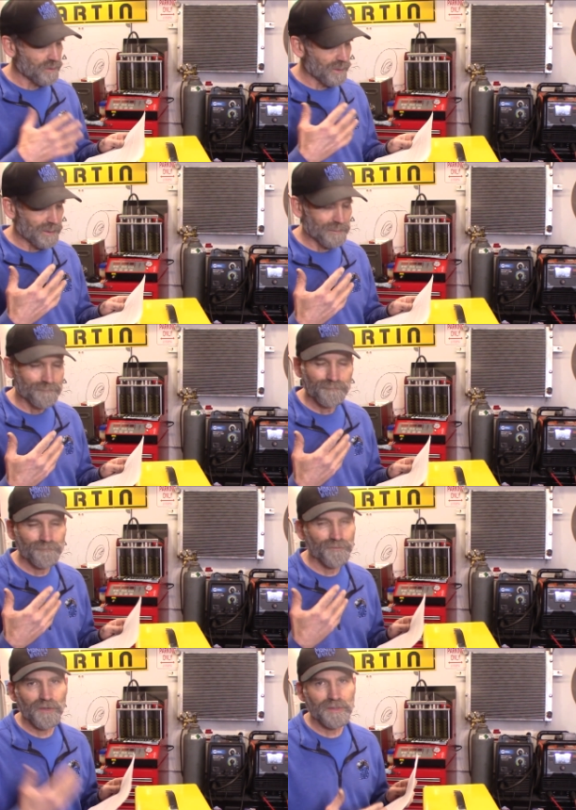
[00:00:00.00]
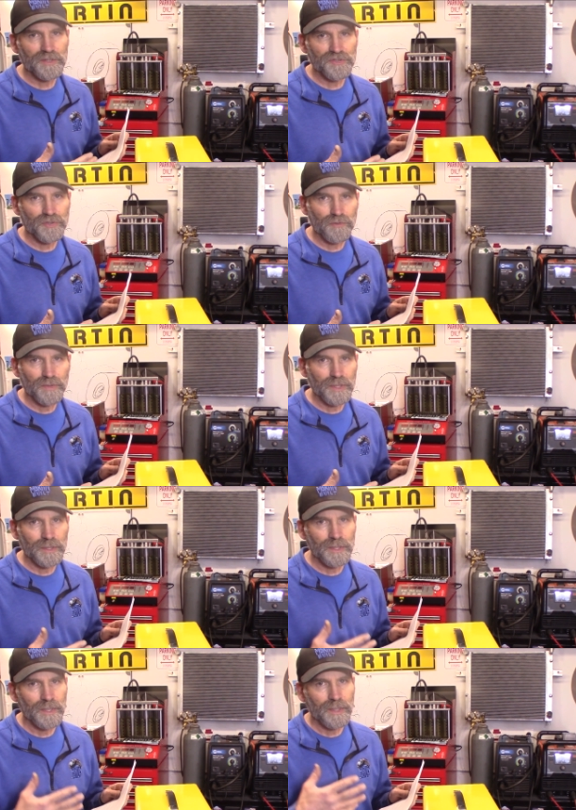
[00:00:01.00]
Uh, very easy to
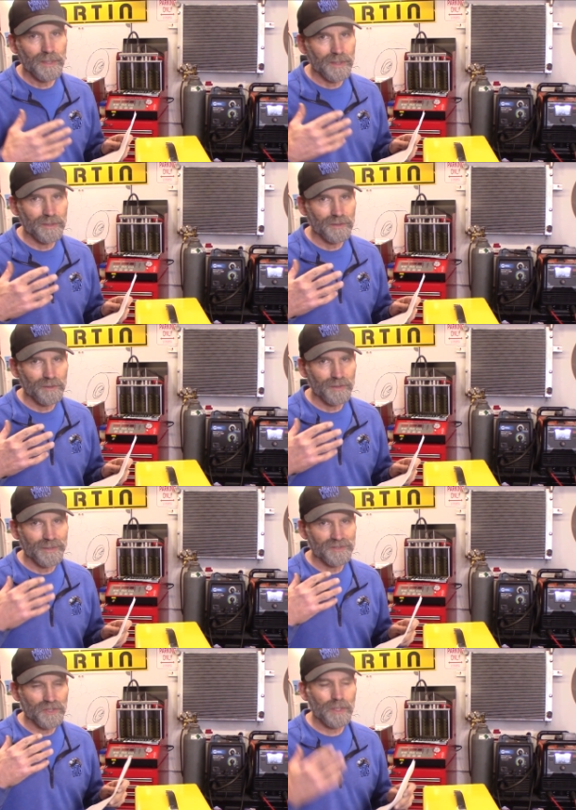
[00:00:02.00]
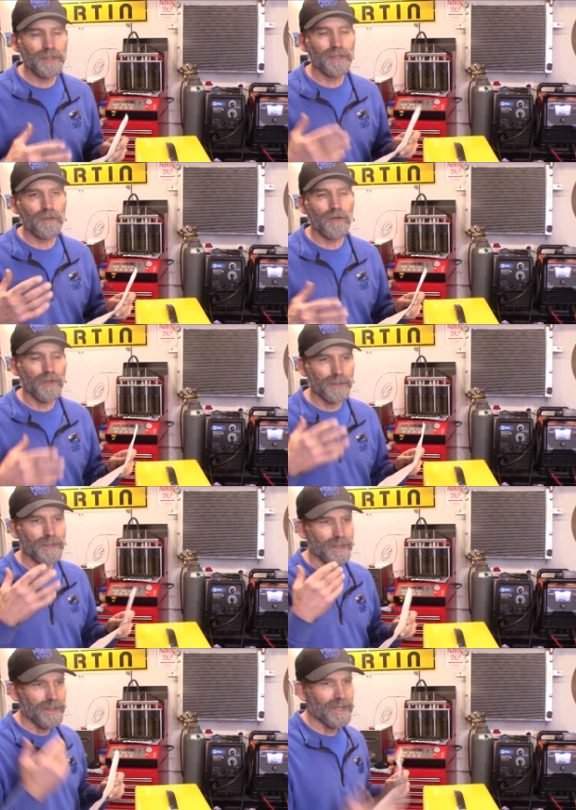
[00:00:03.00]
read, and it's clear on
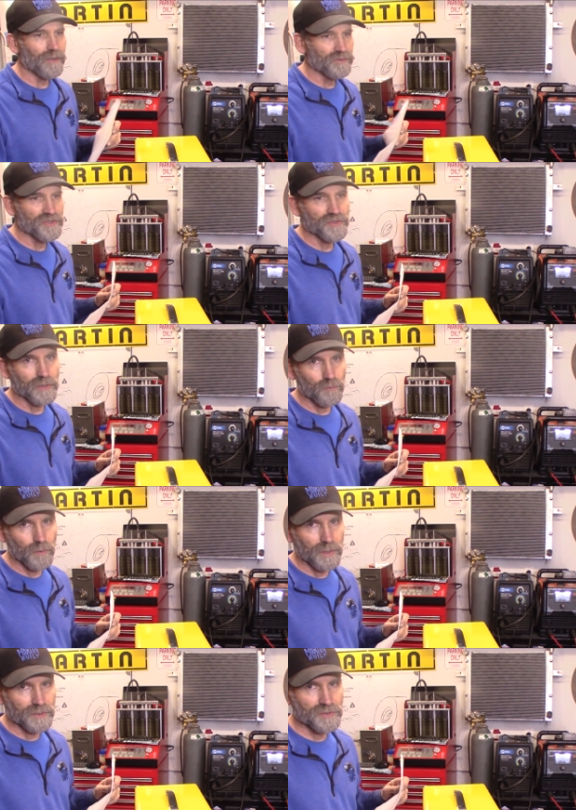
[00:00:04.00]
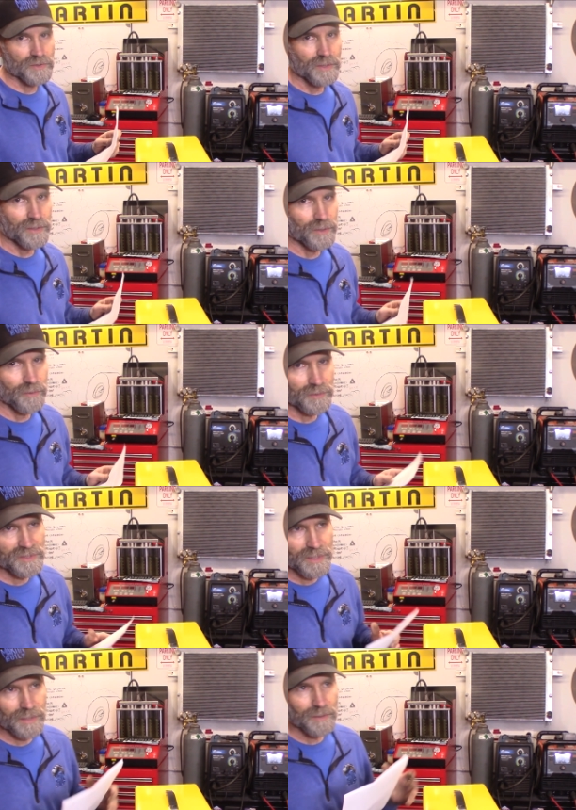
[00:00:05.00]
how this thing works. You know,
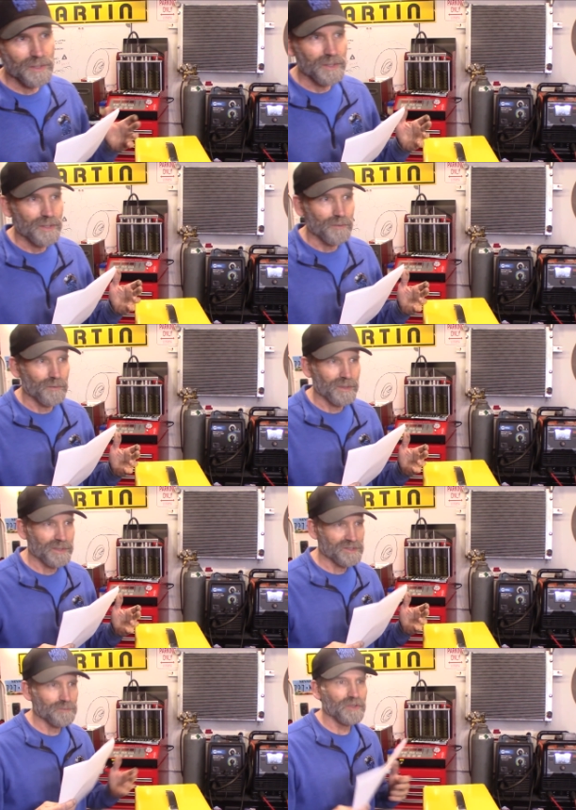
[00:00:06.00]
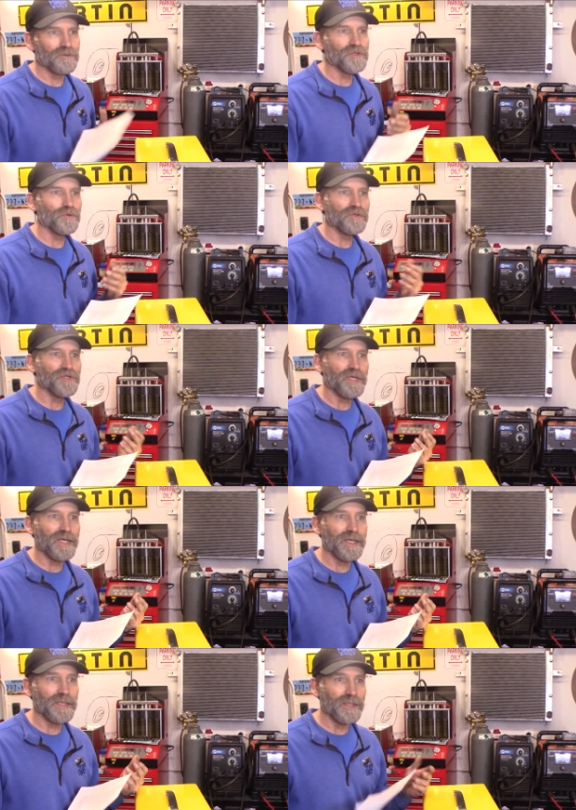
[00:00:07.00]
it's not like some of those tools you
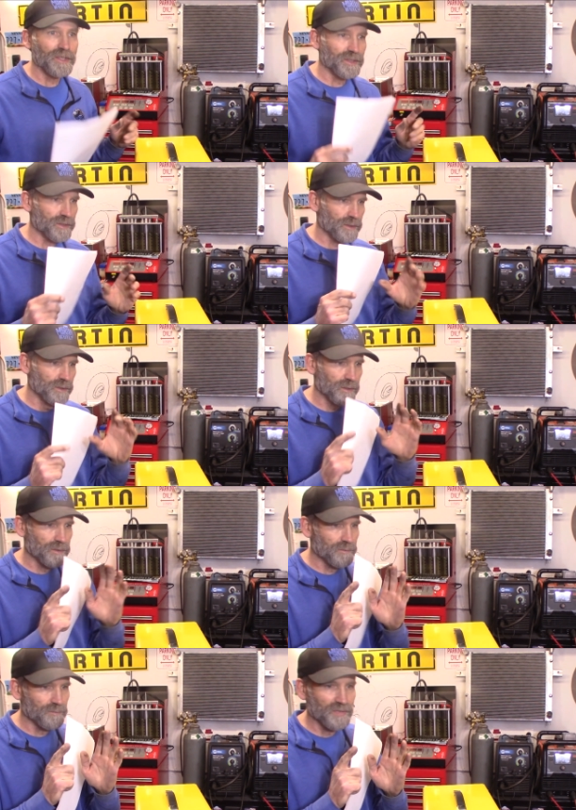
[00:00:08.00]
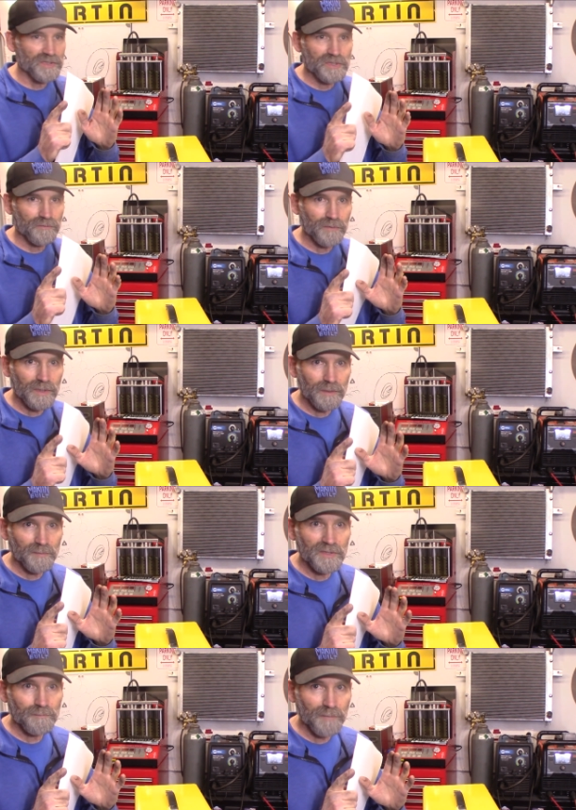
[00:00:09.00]
get, and you get the little piece of uh,
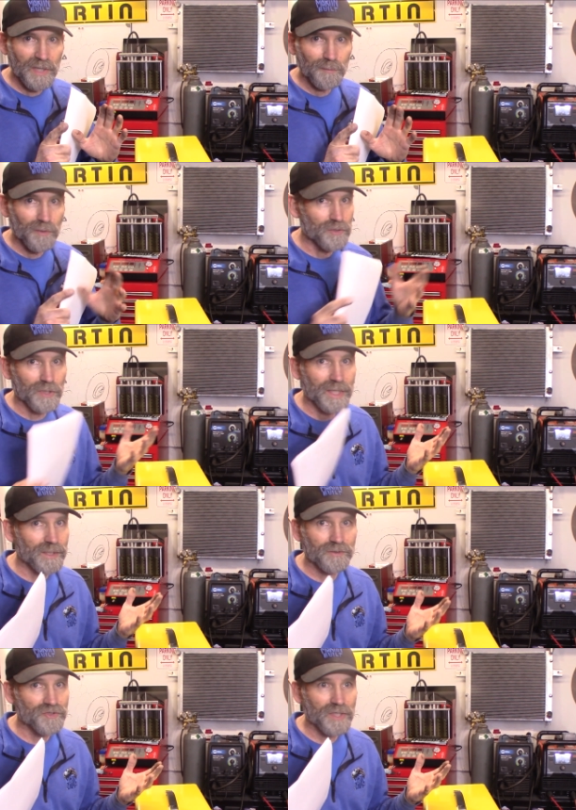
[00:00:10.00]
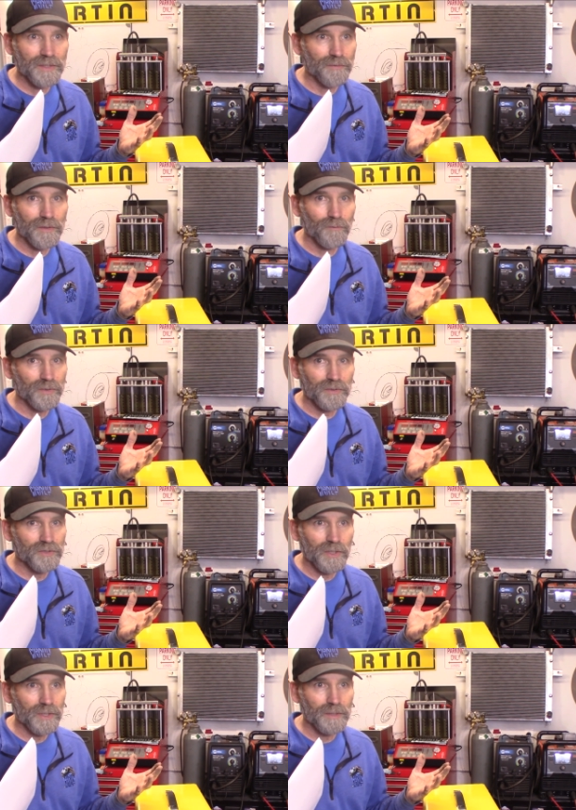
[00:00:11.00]
paper, and you can't understand what they're
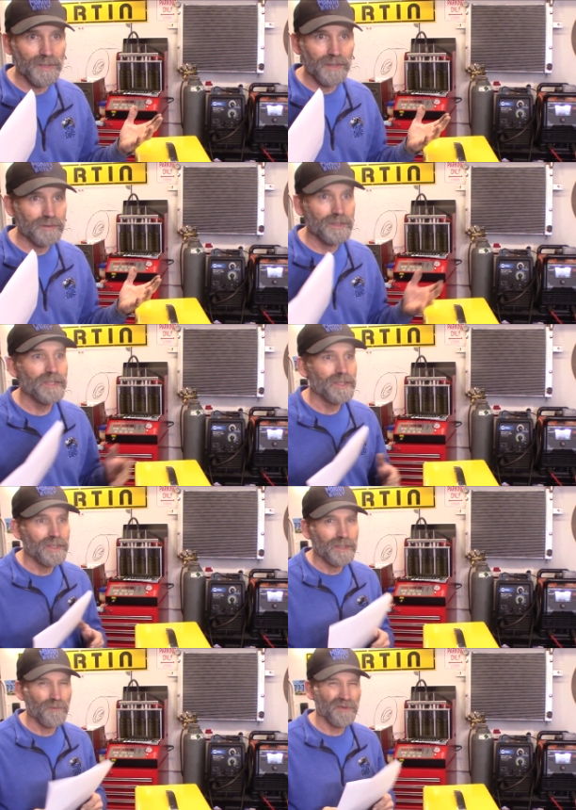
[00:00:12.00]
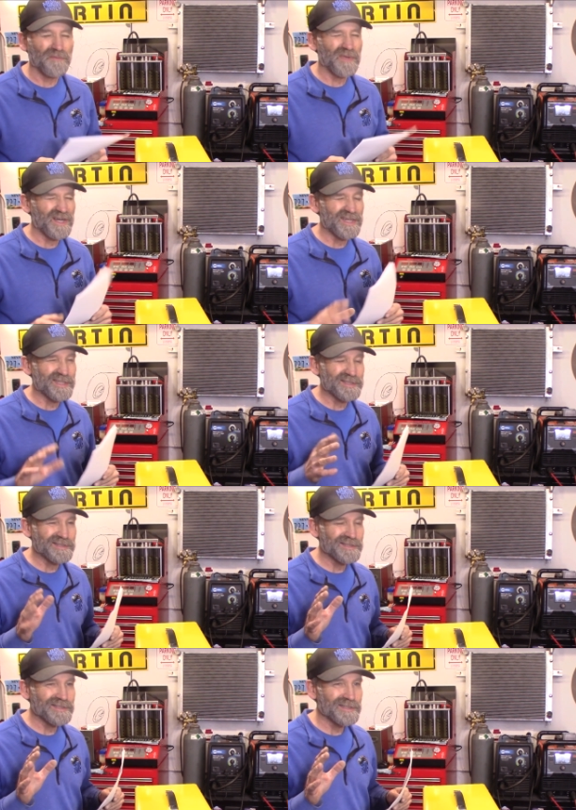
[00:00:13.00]
talking about. With uh,
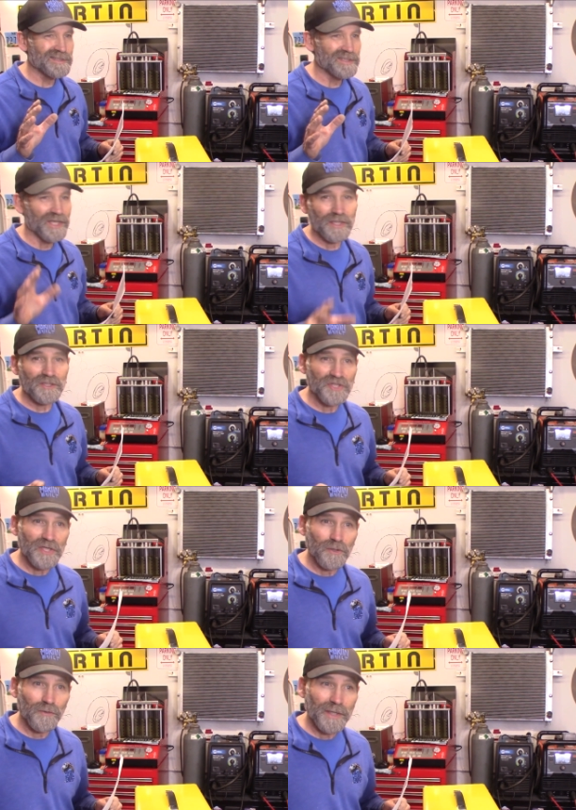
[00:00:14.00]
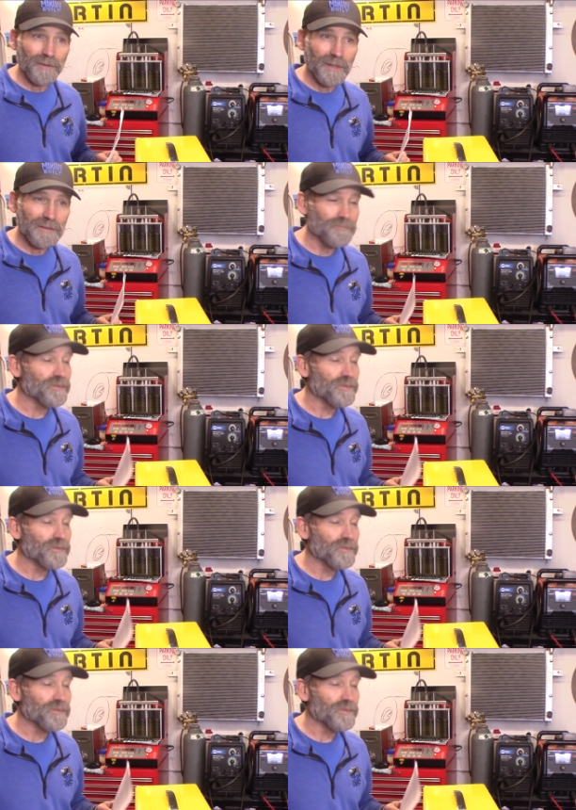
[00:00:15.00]
the English ain't all that great.